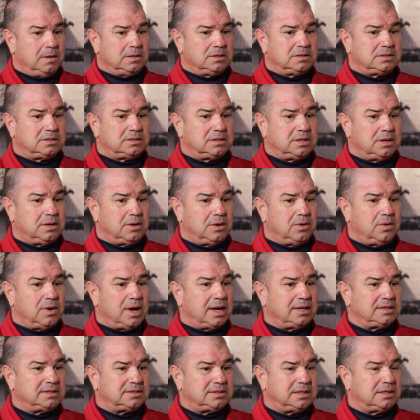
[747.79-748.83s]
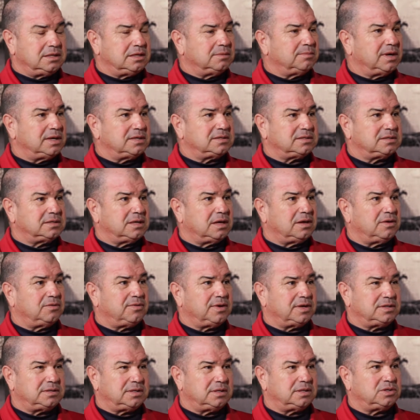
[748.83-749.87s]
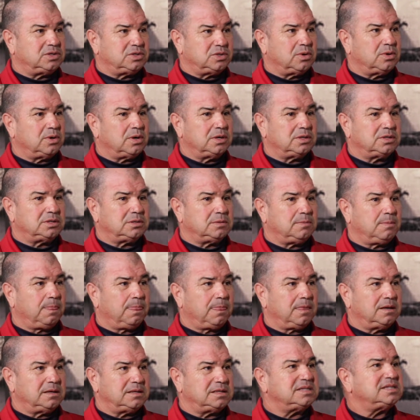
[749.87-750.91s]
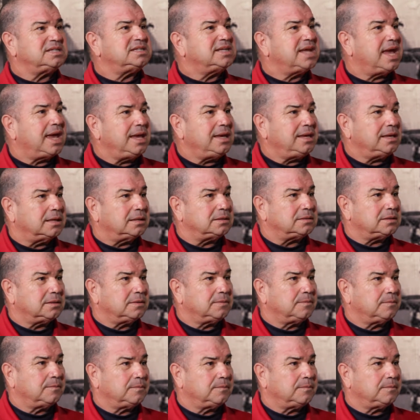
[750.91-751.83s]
So I said to myself, "George, take it.